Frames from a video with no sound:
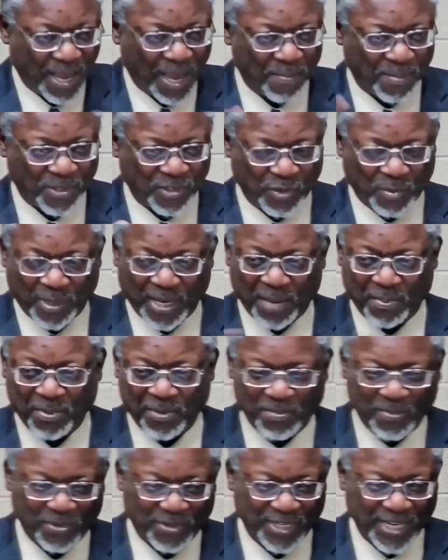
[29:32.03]
assuming I put
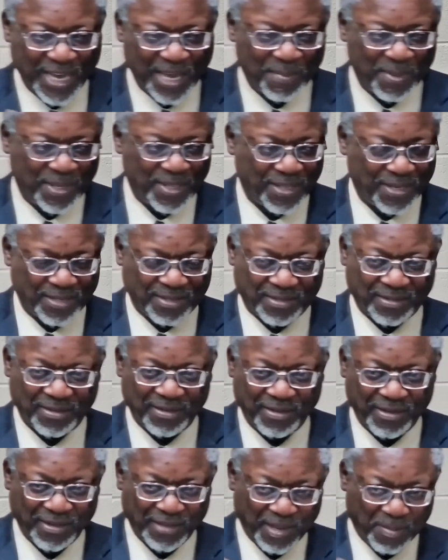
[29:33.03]
more time in this
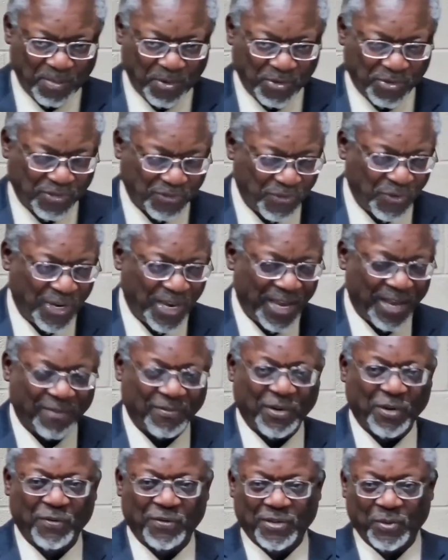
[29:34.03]
than most of you have
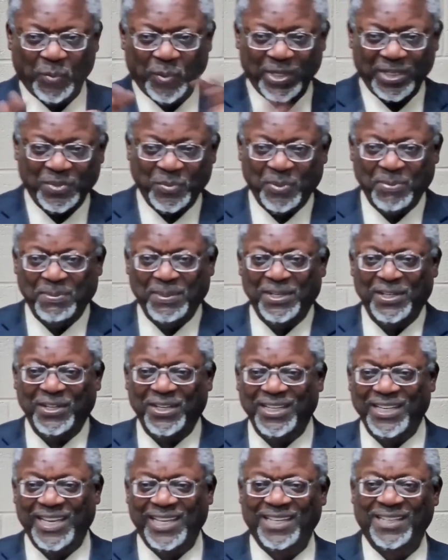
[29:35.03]
over the weeks we've been looking
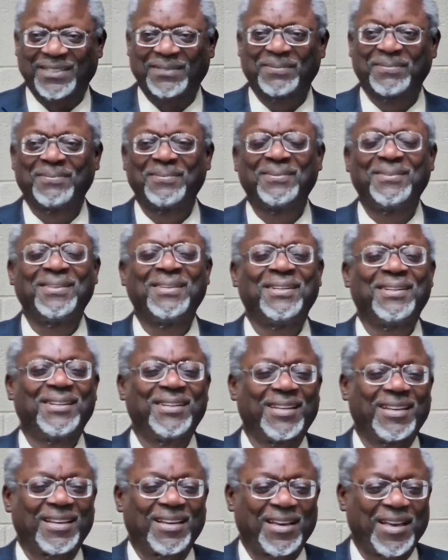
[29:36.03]
at it.
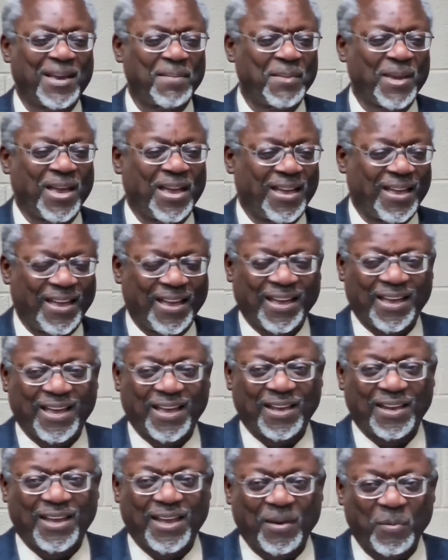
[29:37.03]
I mean, I, I,
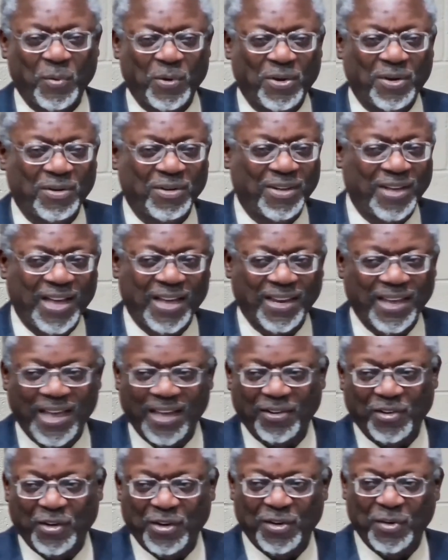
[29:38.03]
I well, I, I
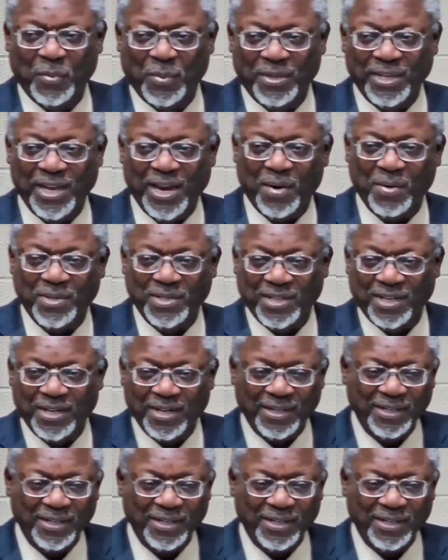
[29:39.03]
don't even know what the hours are.